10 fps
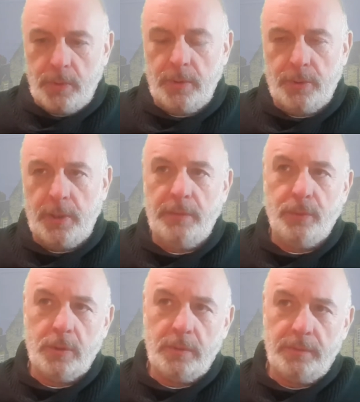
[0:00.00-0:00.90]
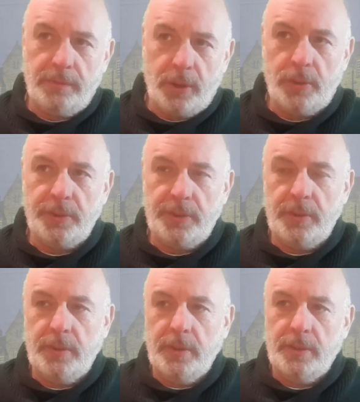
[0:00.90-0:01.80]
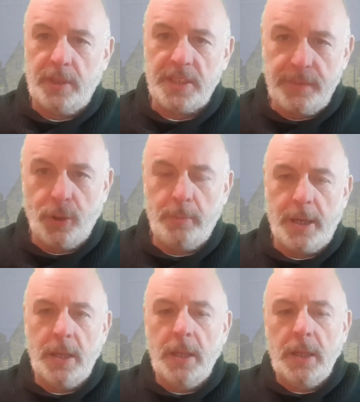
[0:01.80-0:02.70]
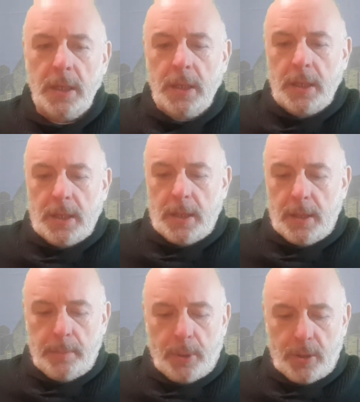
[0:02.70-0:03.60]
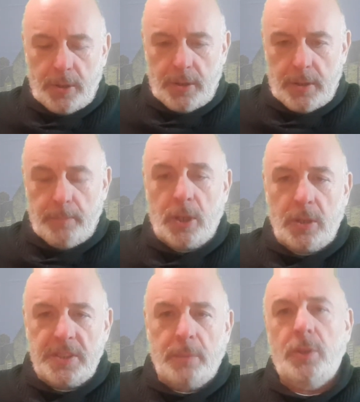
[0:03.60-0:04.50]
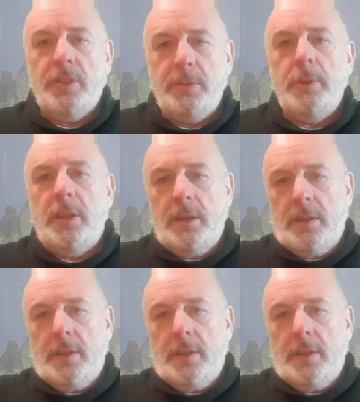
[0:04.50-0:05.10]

24 volt transformer, but because I want it to be